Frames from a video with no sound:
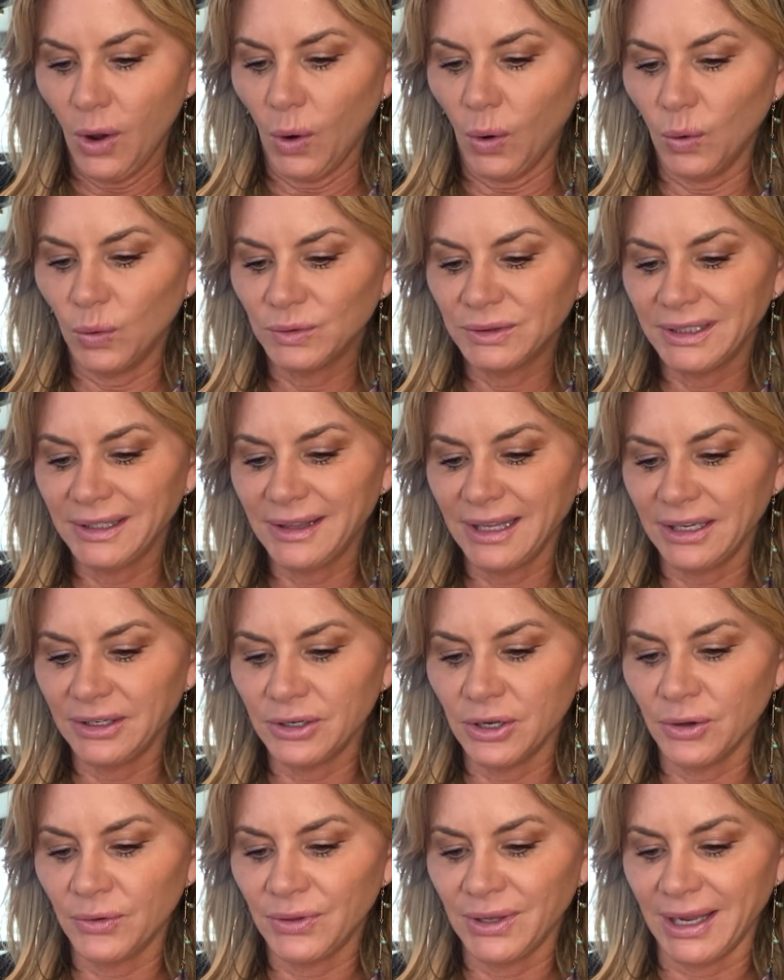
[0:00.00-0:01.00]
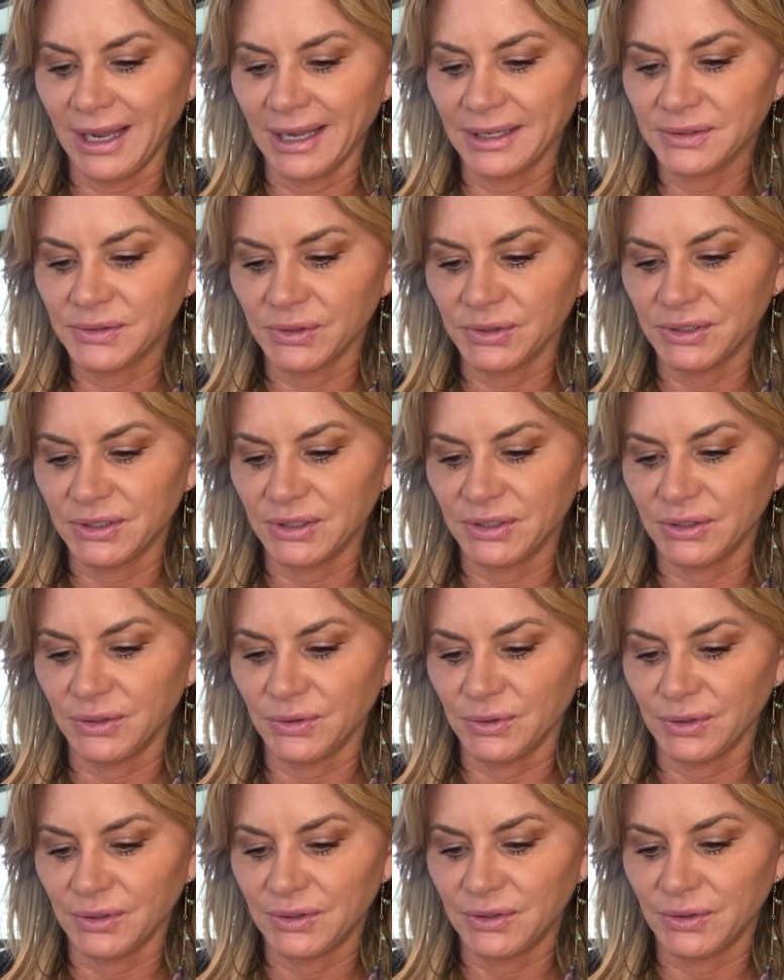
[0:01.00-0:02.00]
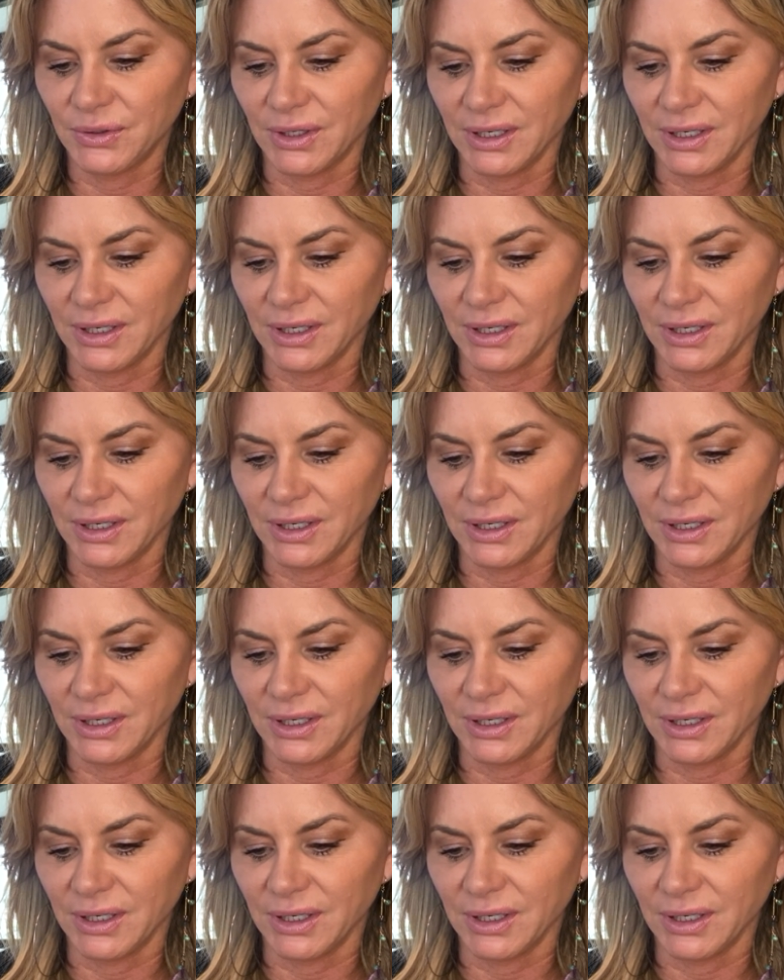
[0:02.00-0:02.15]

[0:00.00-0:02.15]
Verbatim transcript: Only they know the answer to do to